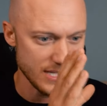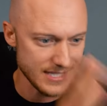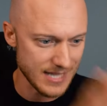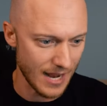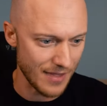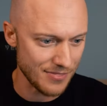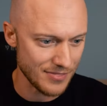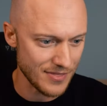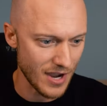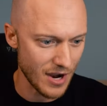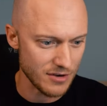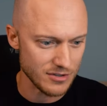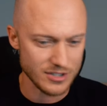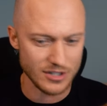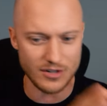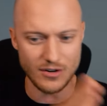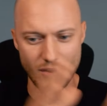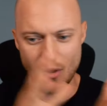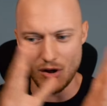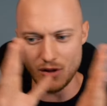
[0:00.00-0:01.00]

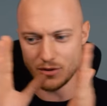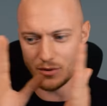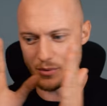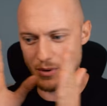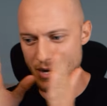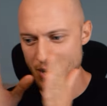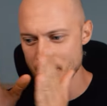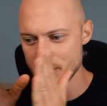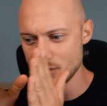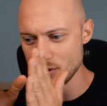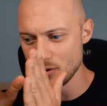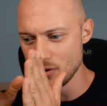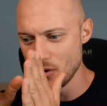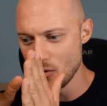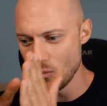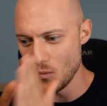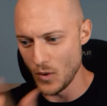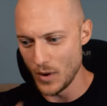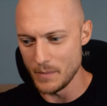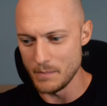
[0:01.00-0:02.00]
10,000 all the way up to
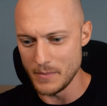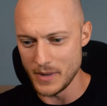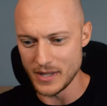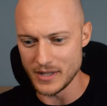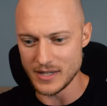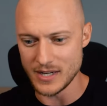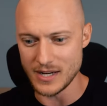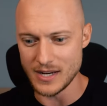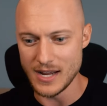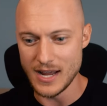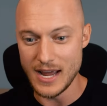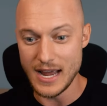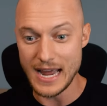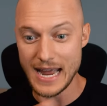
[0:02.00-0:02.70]
1 million.